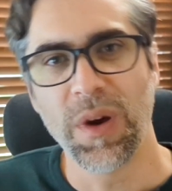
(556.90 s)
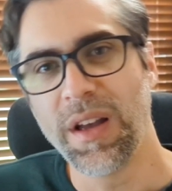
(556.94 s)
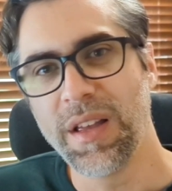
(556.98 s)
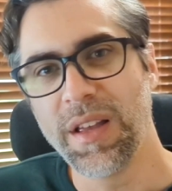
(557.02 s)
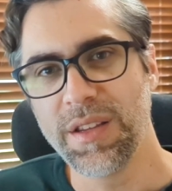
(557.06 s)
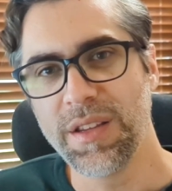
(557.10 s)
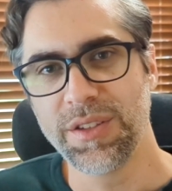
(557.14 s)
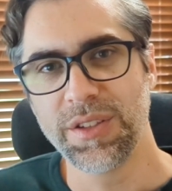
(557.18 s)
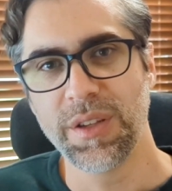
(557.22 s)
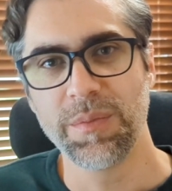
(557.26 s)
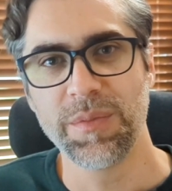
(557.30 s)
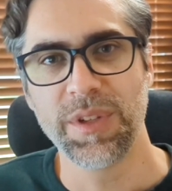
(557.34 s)
I
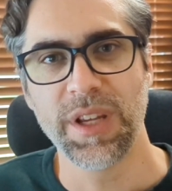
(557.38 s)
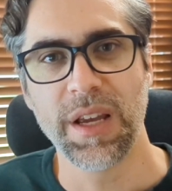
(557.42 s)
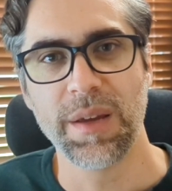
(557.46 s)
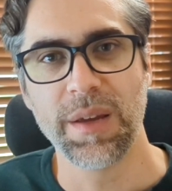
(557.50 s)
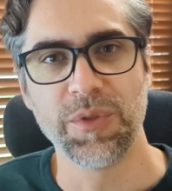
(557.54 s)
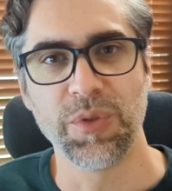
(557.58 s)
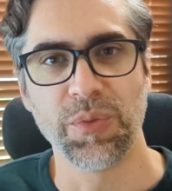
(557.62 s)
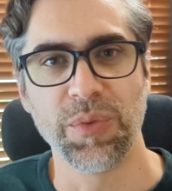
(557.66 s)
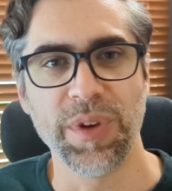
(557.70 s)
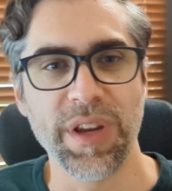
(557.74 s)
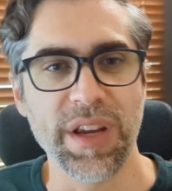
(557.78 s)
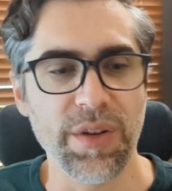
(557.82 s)

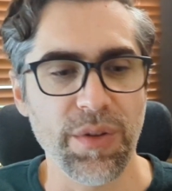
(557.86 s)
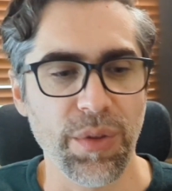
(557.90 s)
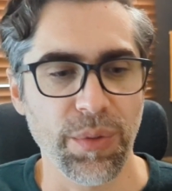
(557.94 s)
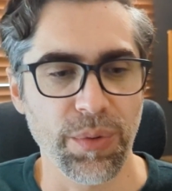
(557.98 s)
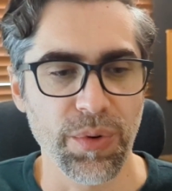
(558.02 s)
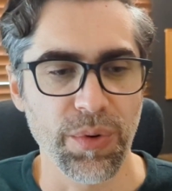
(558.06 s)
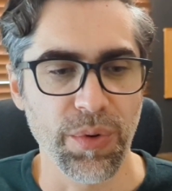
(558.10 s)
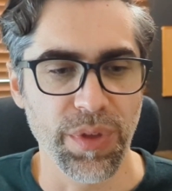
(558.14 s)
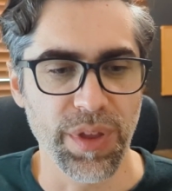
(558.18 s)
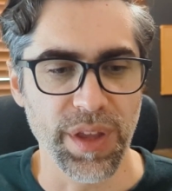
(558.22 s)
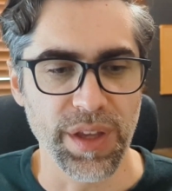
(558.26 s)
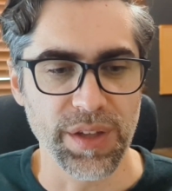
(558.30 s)
sometimes read
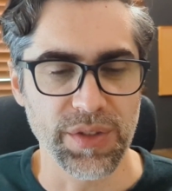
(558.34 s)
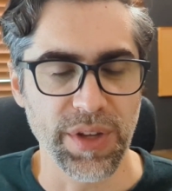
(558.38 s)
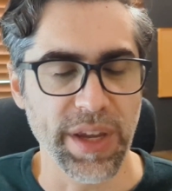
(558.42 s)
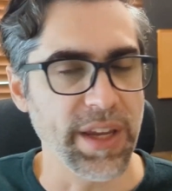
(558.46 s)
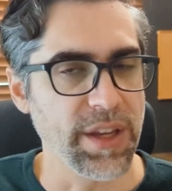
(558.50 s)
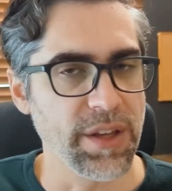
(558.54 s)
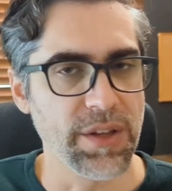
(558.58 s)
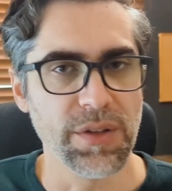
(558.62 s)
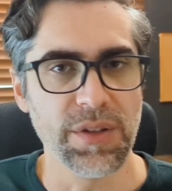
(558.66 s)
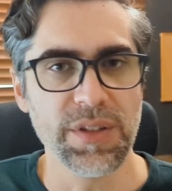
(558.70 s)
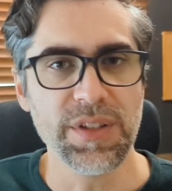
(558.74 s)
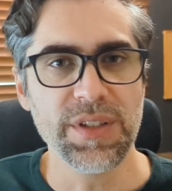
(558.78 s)
through things
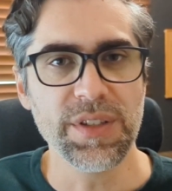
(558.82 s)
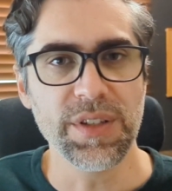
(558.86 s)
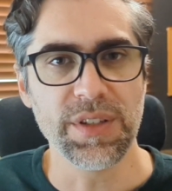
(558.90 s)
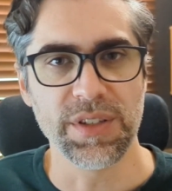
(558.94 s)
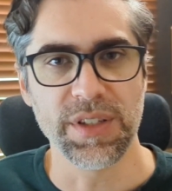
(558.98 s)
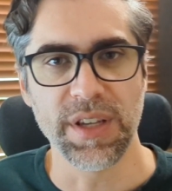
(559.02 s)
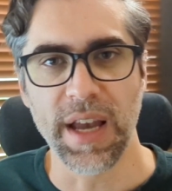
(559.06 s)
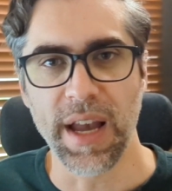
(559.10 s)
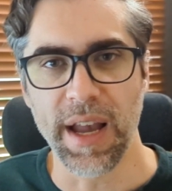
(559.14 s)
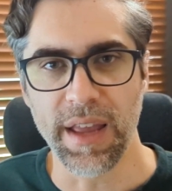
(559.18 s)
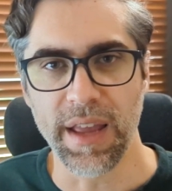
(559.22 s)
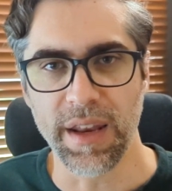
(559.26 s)
like Good
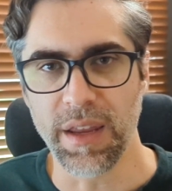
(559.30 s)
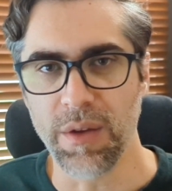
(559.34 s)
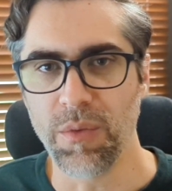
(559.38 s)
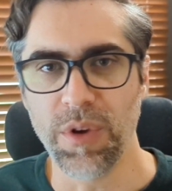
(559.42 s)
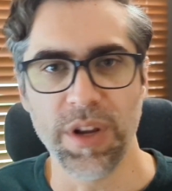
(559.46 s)
Society,